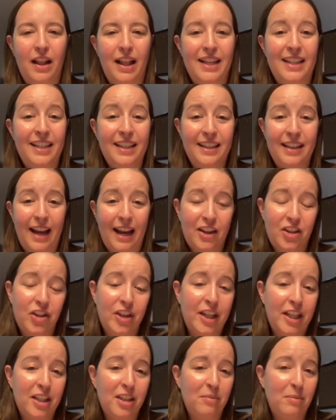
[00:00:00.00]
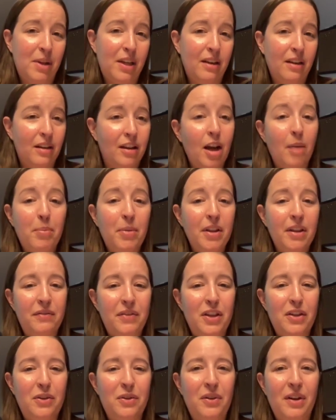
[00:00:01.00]
I did actually get to meet a couple of
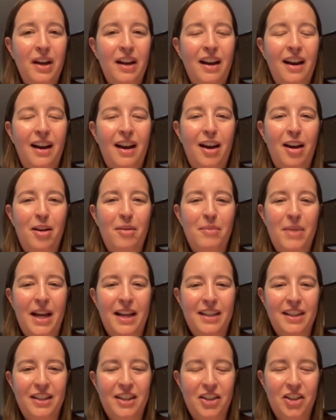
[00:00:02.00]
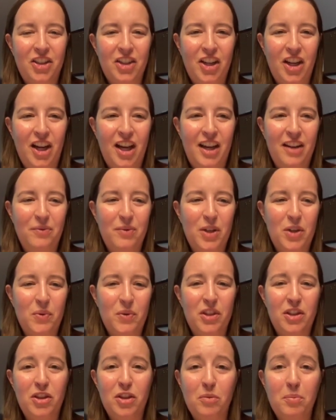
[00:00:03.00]
you at StitchCon, which
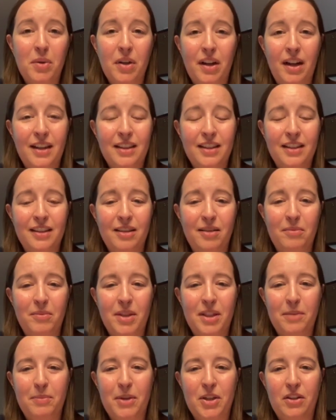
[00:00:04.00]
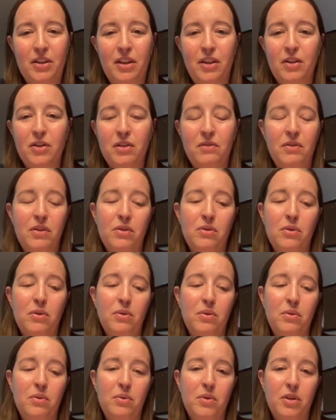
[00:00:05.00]
was super awesome, especially those of you
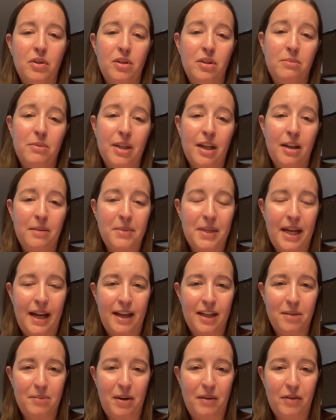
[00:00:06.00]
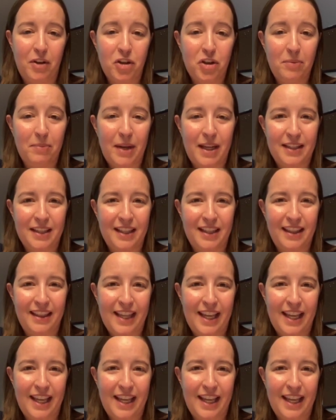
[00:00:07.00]
who took some time to add to my friendship basket.